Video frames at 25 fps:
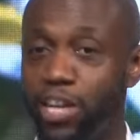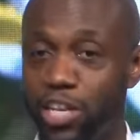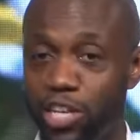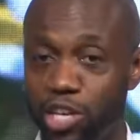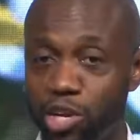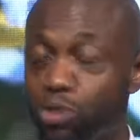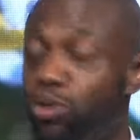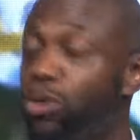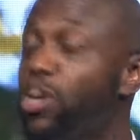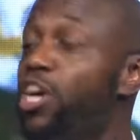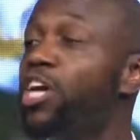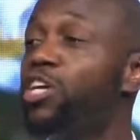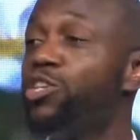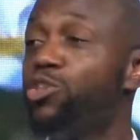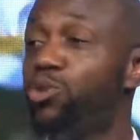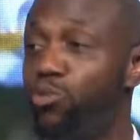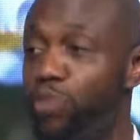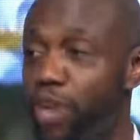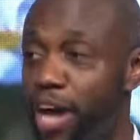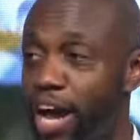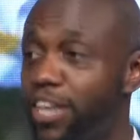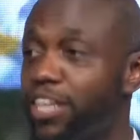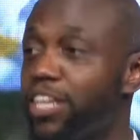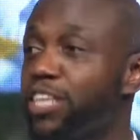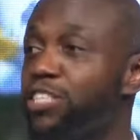you, do
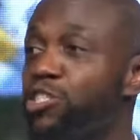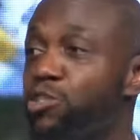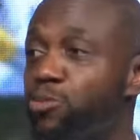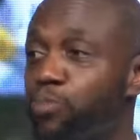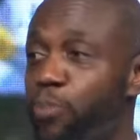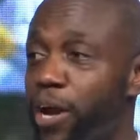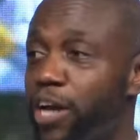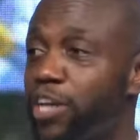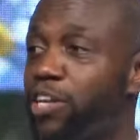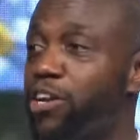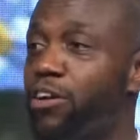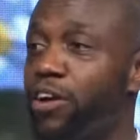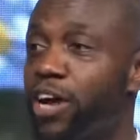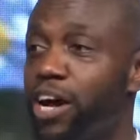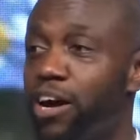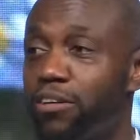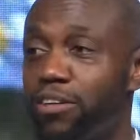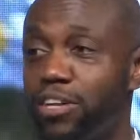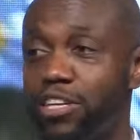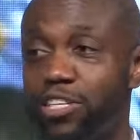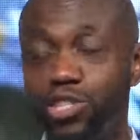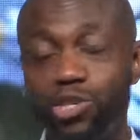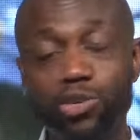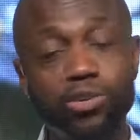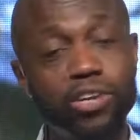not disrespect your
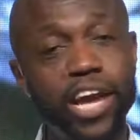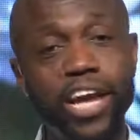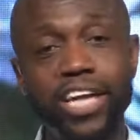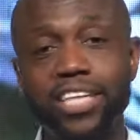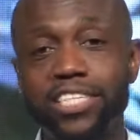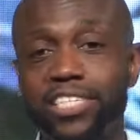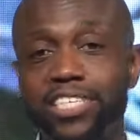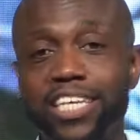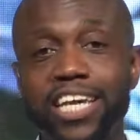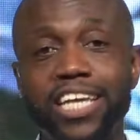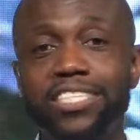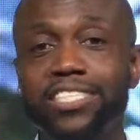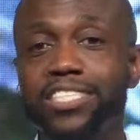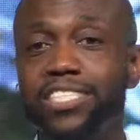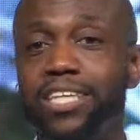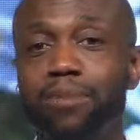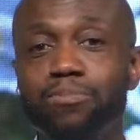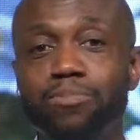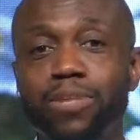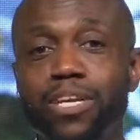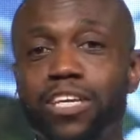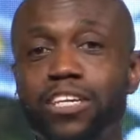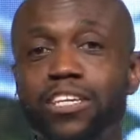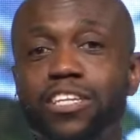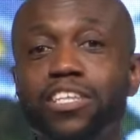elders. You can't get
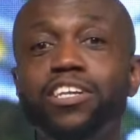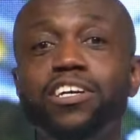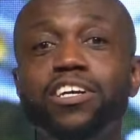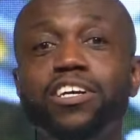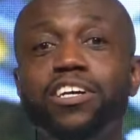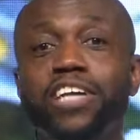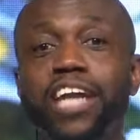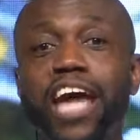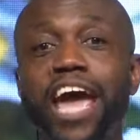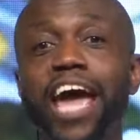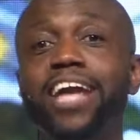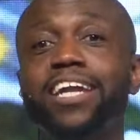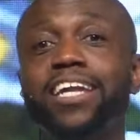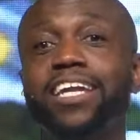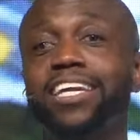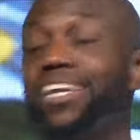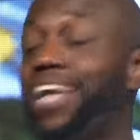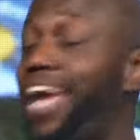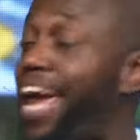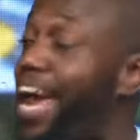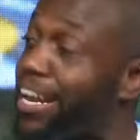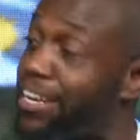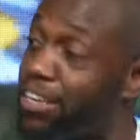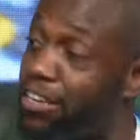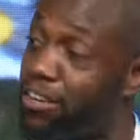something good acting
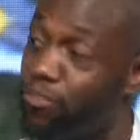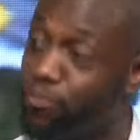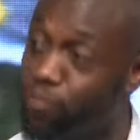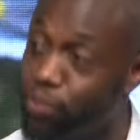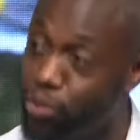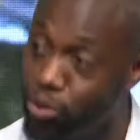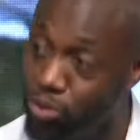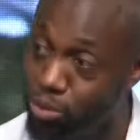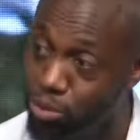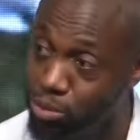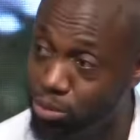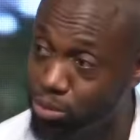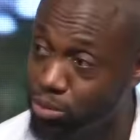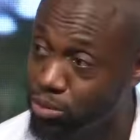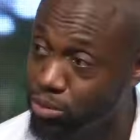acting a fool.